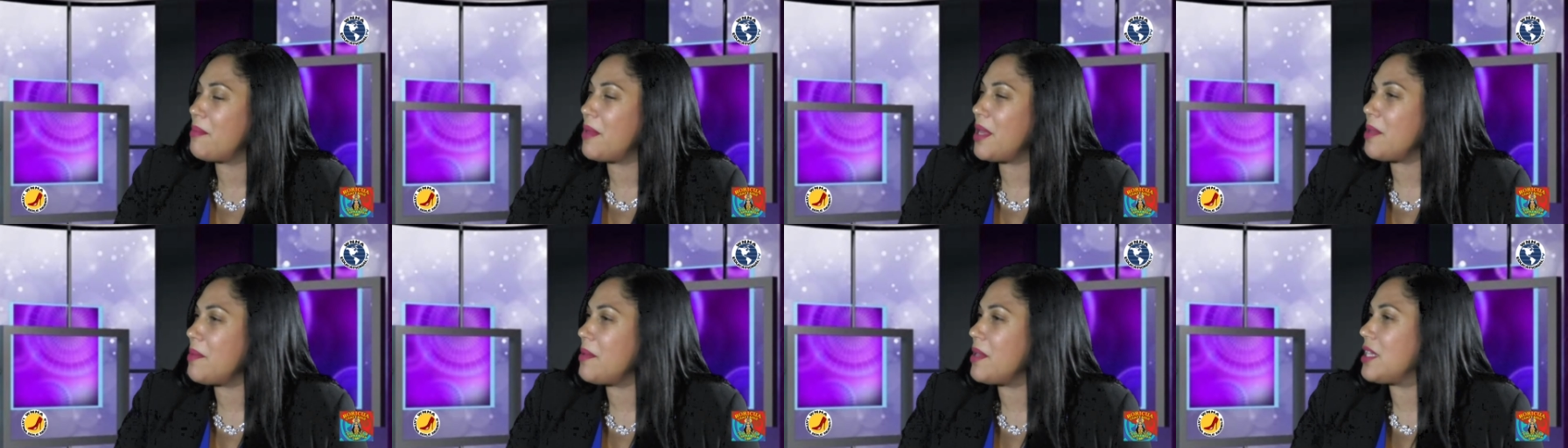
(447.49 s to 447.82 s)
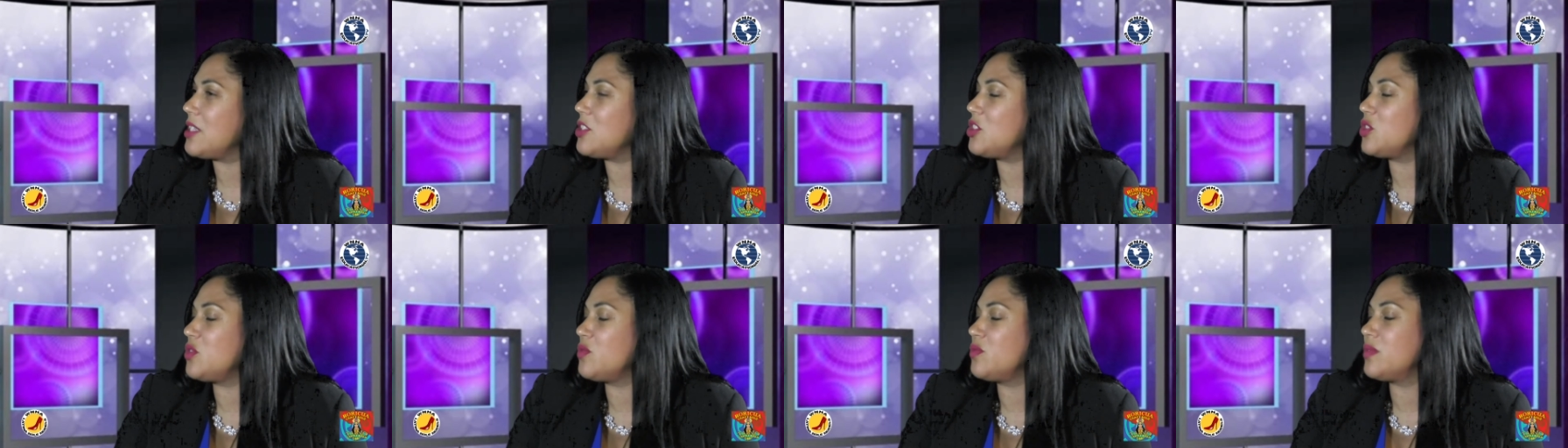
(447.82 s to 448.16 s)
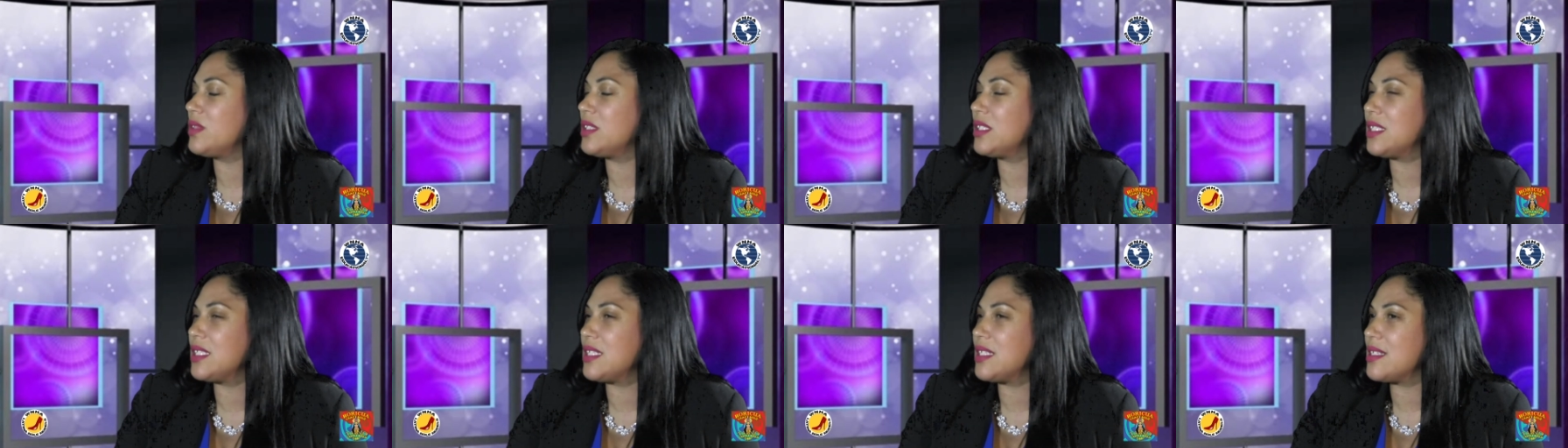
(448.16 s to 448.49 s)
My passion
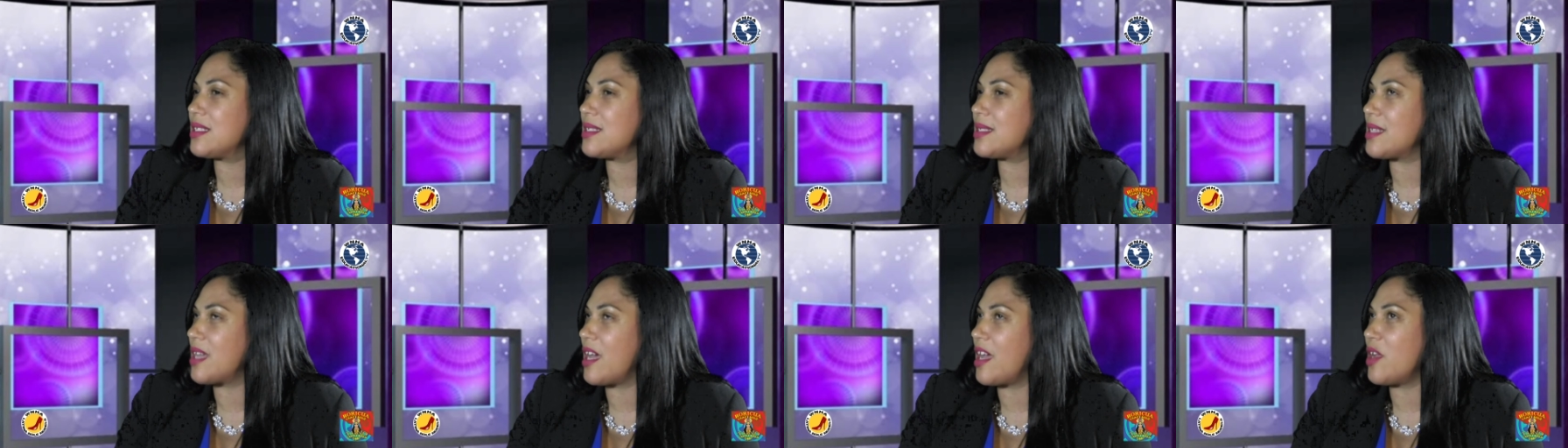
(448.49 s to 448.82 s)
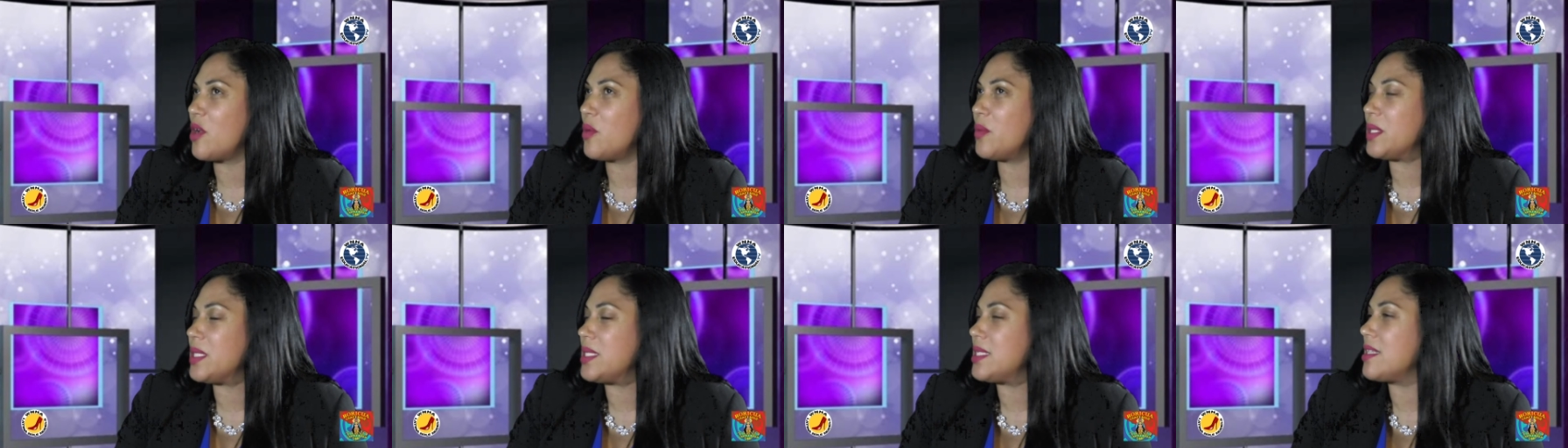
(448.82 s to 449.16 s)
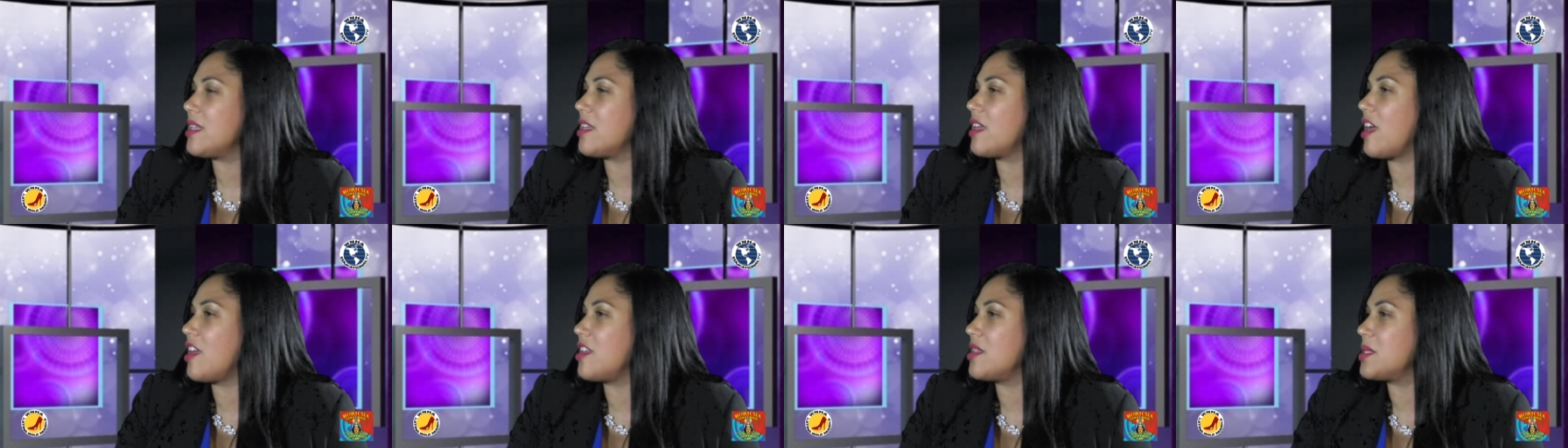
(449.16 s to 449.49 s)
really is, I always
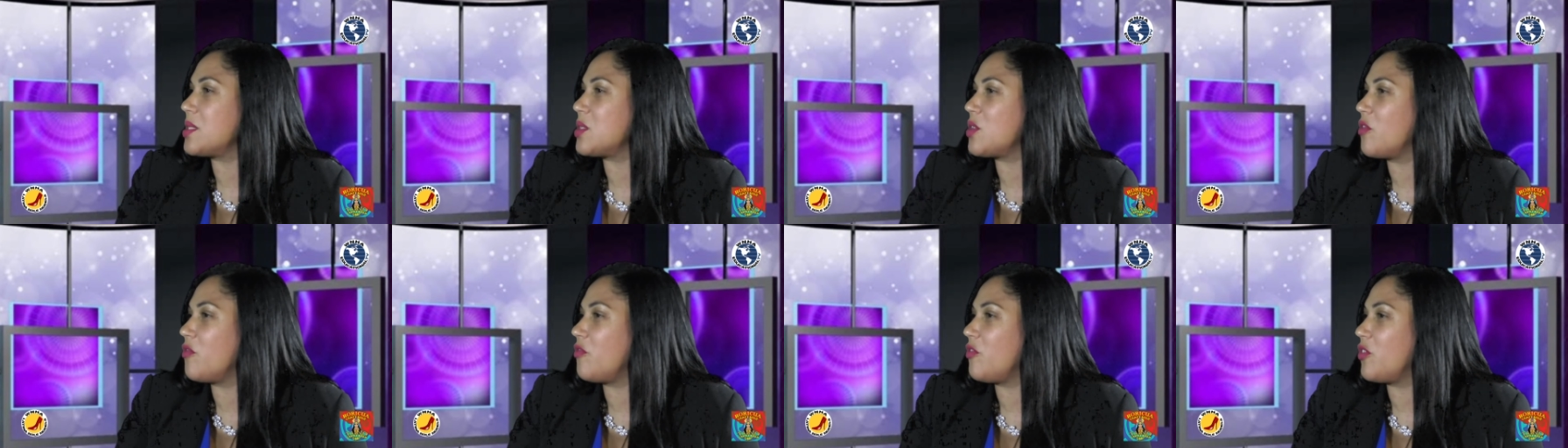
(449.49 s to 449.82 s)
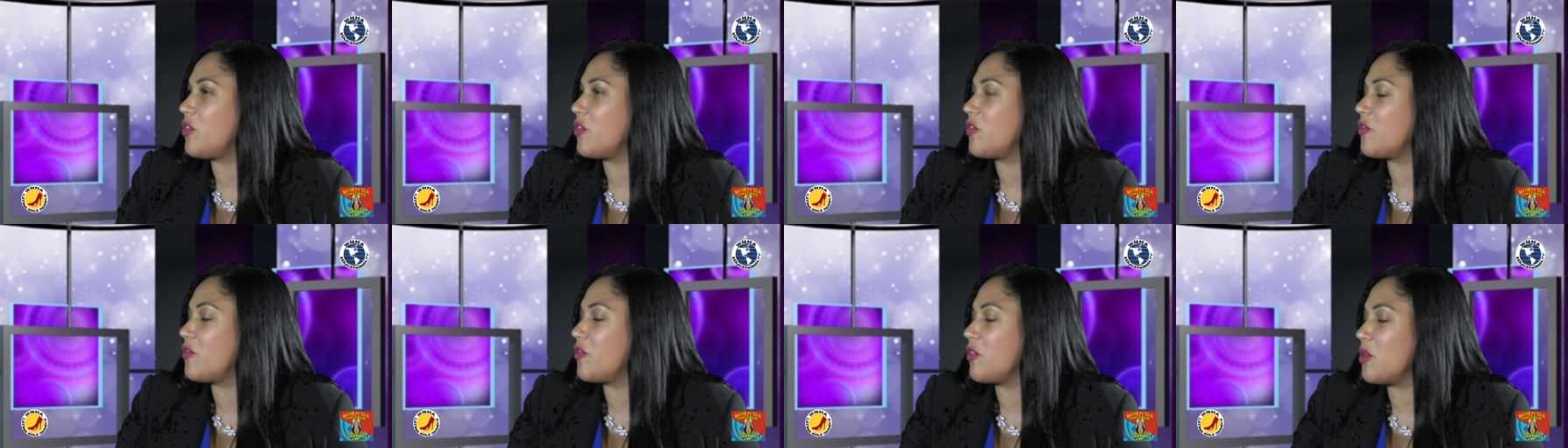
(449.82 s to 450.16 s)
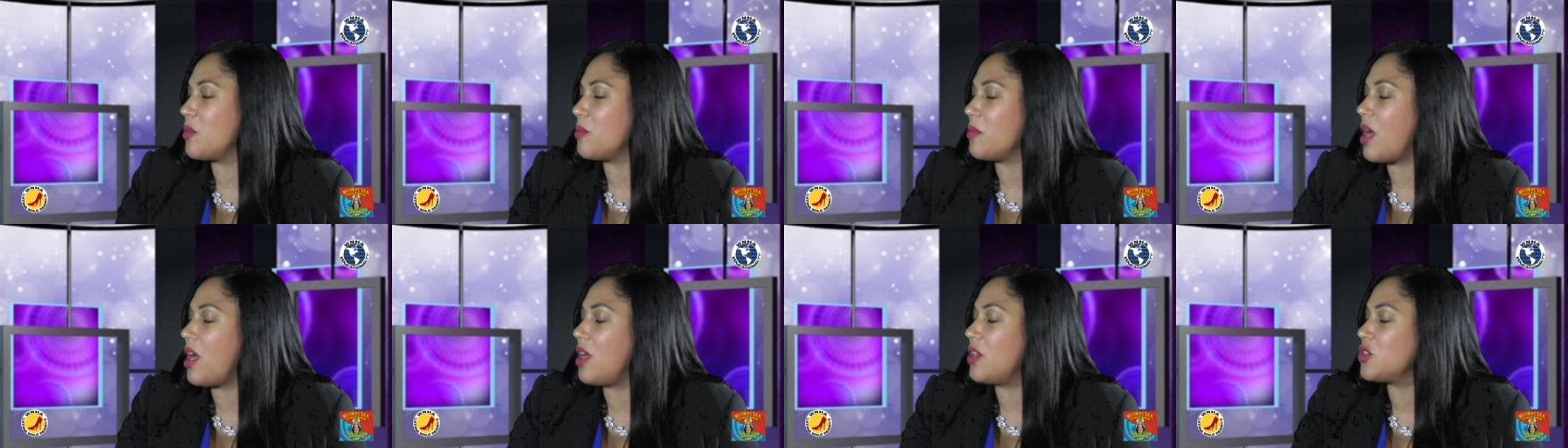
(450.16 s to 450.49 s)
say I suffer
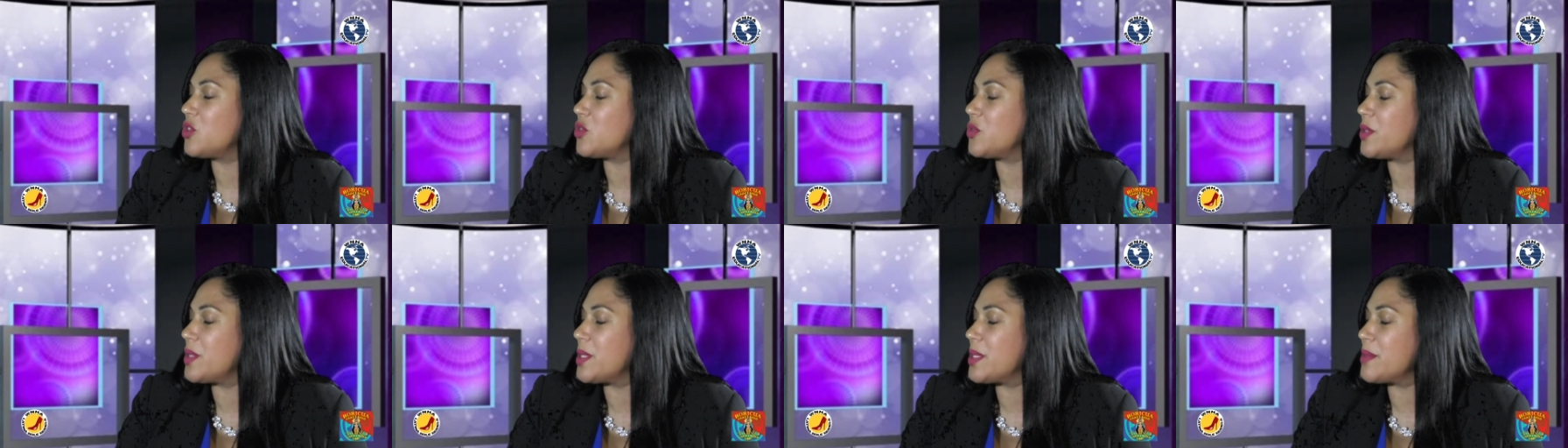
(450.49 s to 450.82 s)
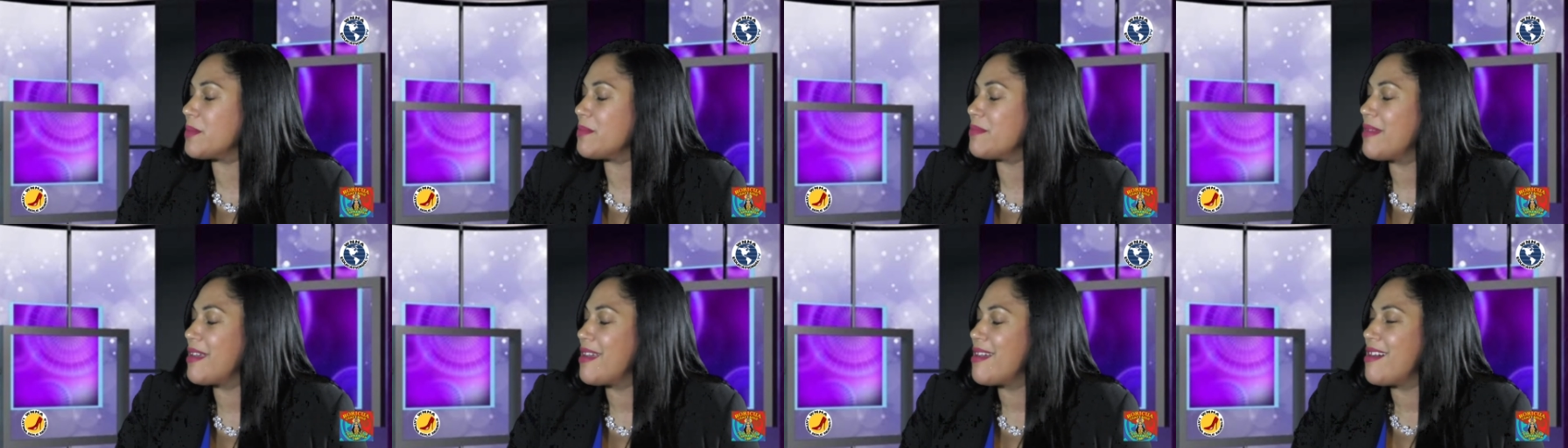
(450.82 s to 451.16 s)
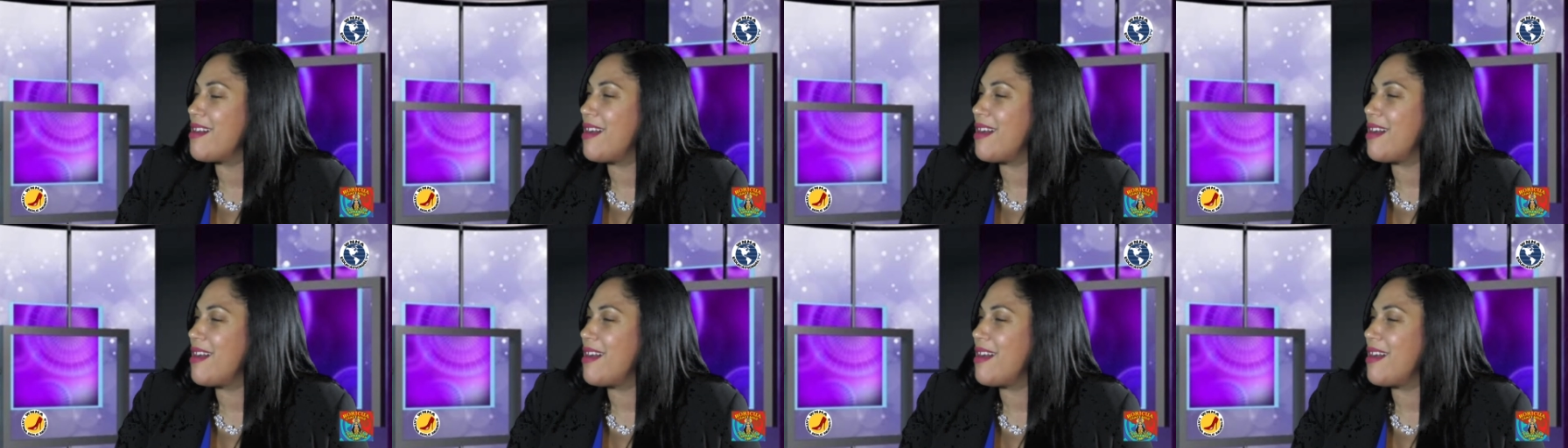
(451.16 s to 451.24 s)
from altruism.